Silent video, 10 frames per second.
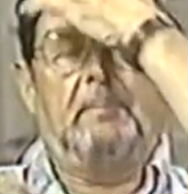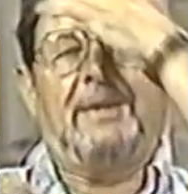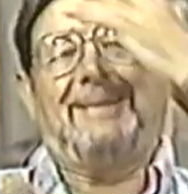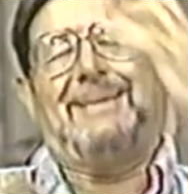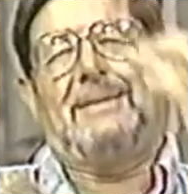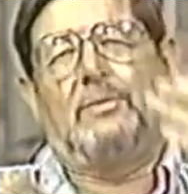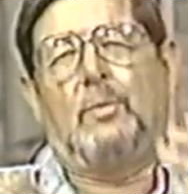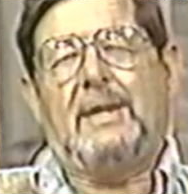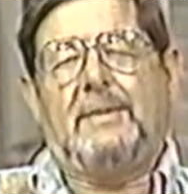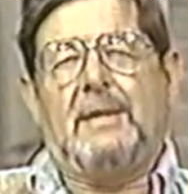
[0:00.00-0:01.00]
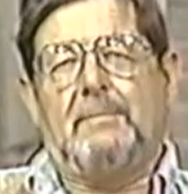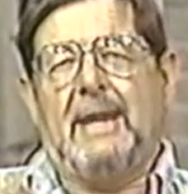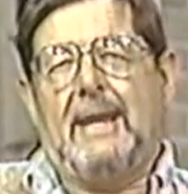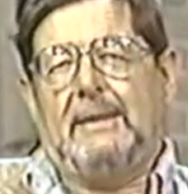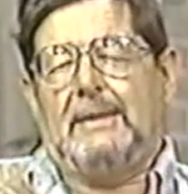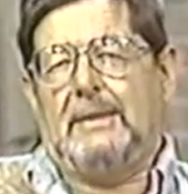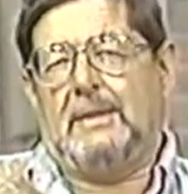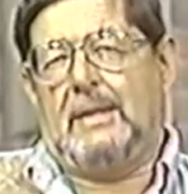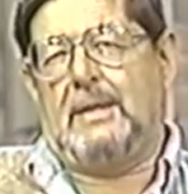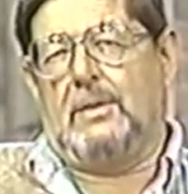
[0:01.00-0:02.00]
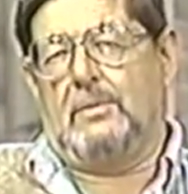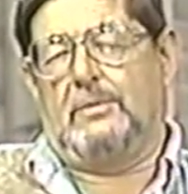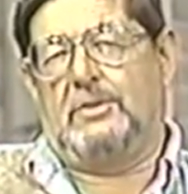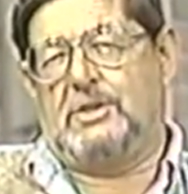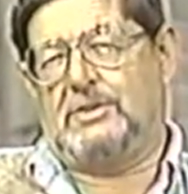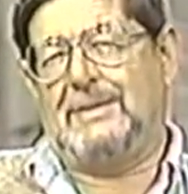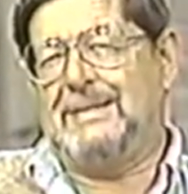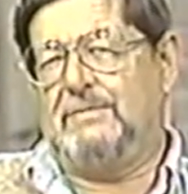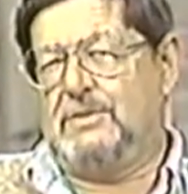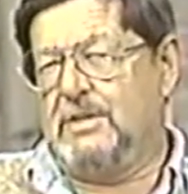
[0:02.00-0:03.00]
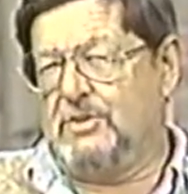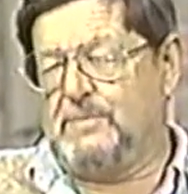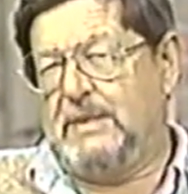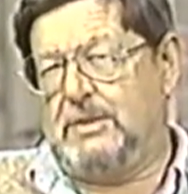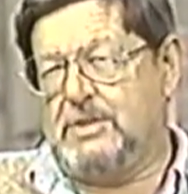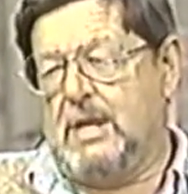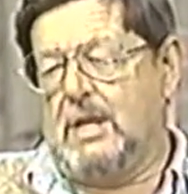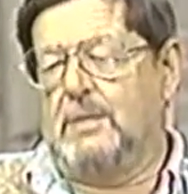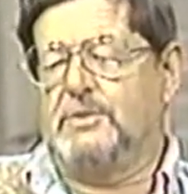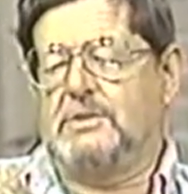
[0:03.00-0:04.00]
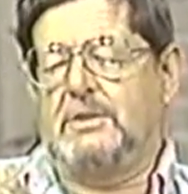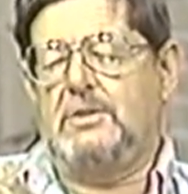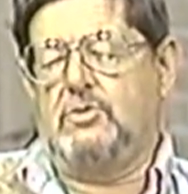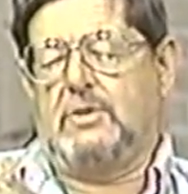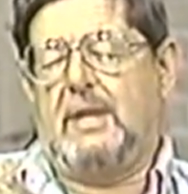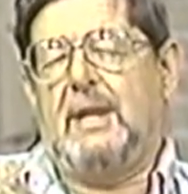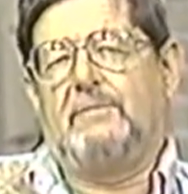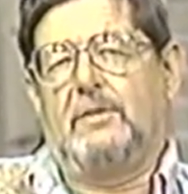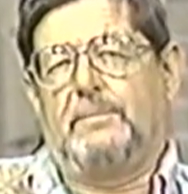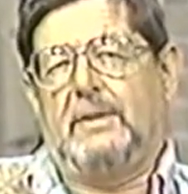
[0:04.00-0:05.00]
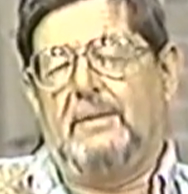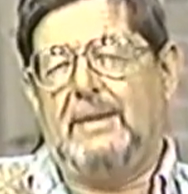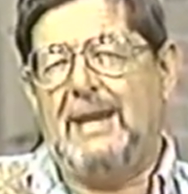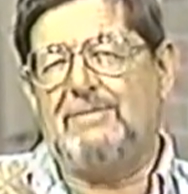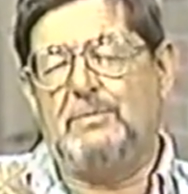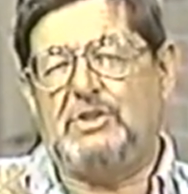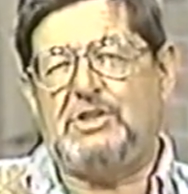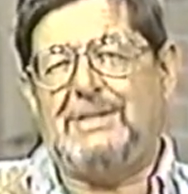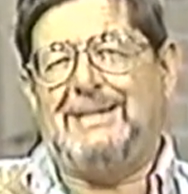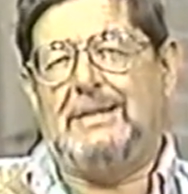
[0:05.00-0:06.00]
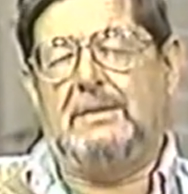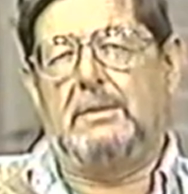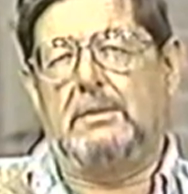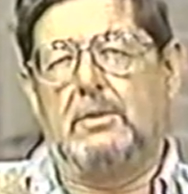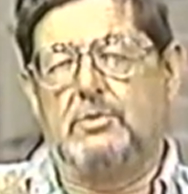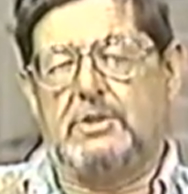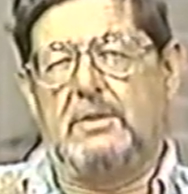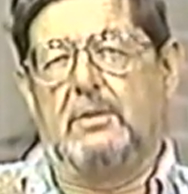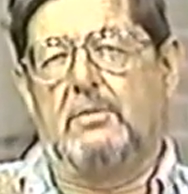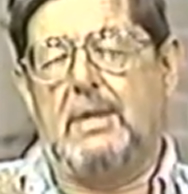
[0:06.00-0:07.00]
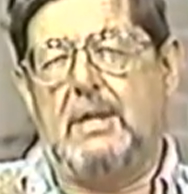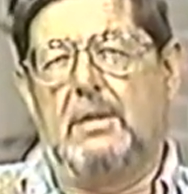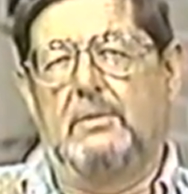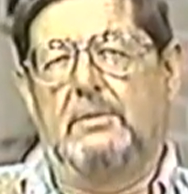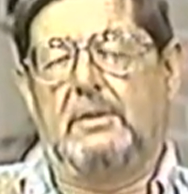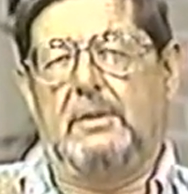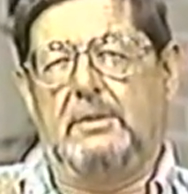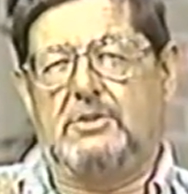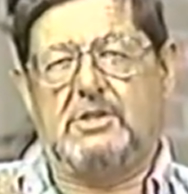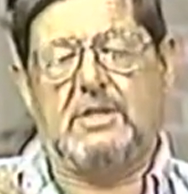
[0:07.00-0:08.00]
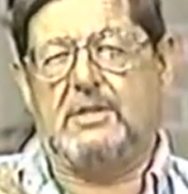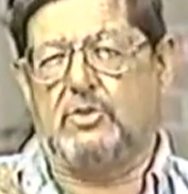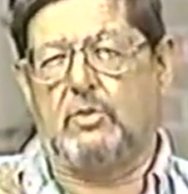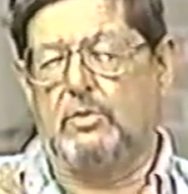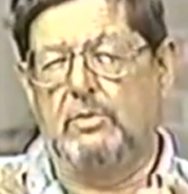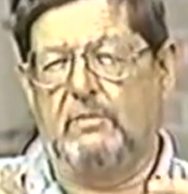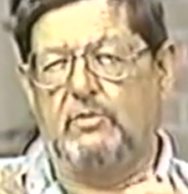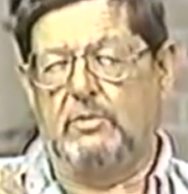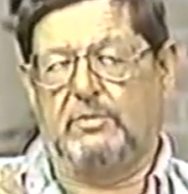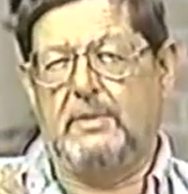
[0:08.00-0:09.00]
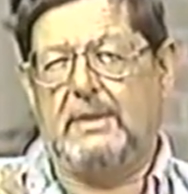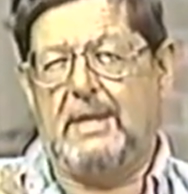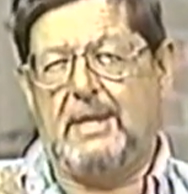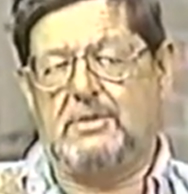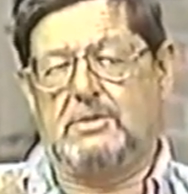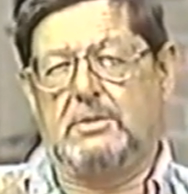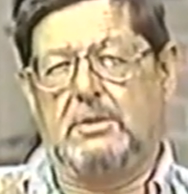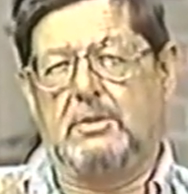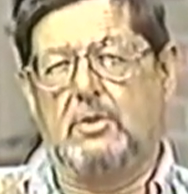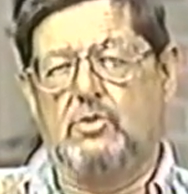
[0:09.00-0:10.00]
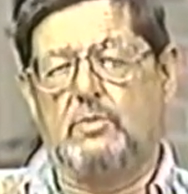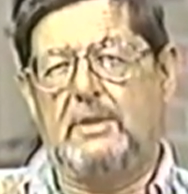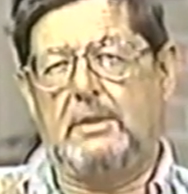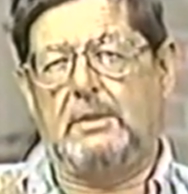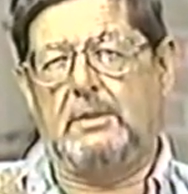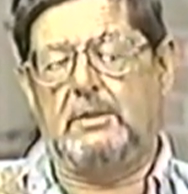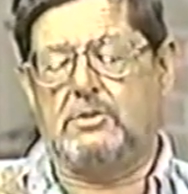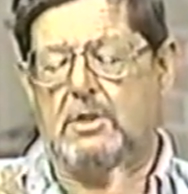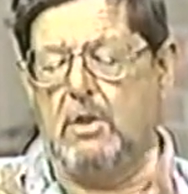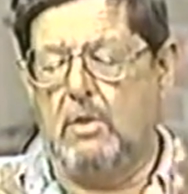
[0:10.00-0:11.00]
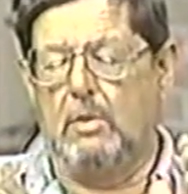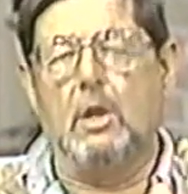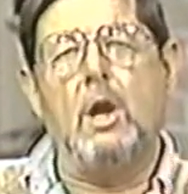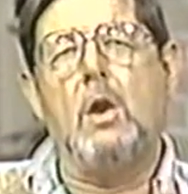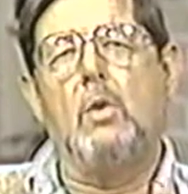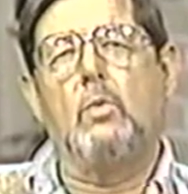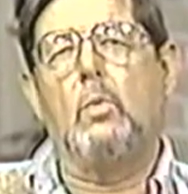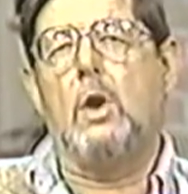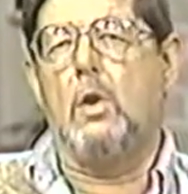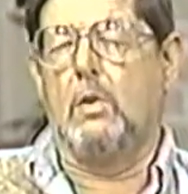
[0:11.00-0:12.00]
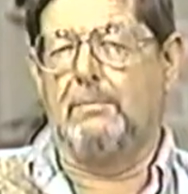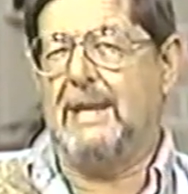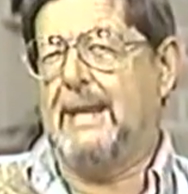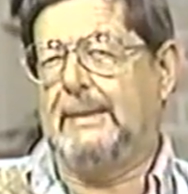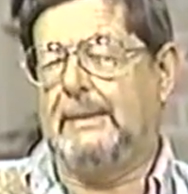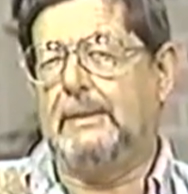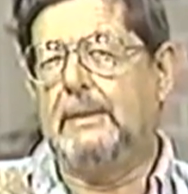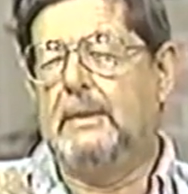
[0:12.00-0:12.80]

But the way they are mining it now doesn't leave near as many jobs as they used to have up there. They have a machine that goes underground and it just has a crew of two or three guys that goes with it, and it's called long wall mining.